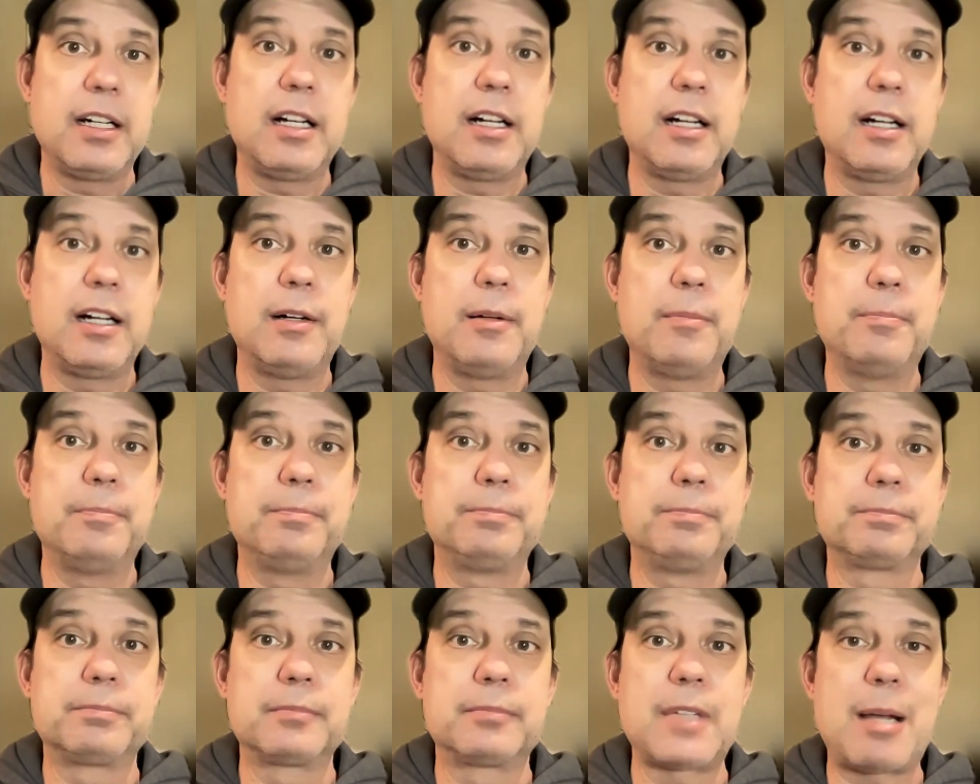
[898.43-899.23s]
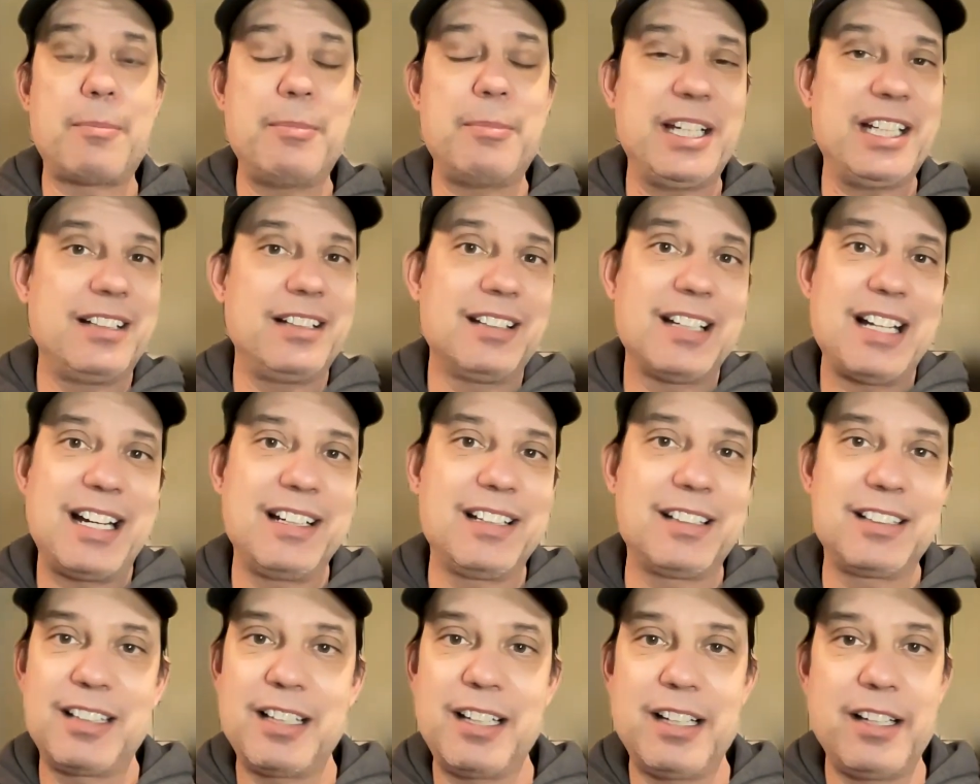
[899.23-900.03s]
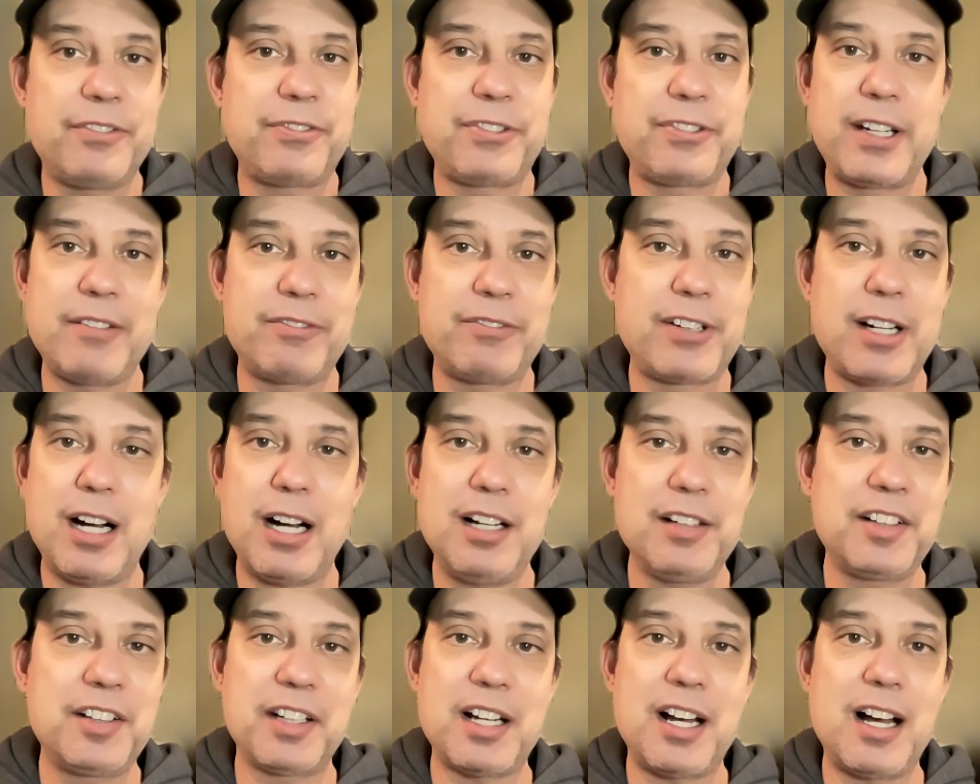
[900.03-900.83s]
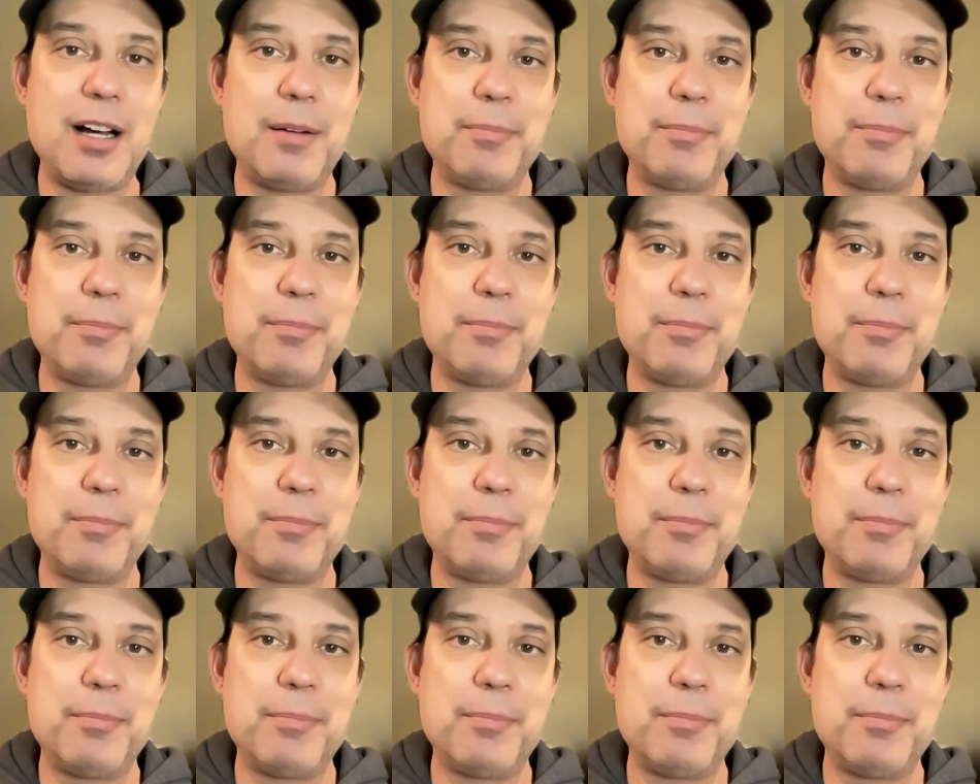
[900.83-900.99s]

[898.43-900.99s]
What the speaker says: I mean, like if God's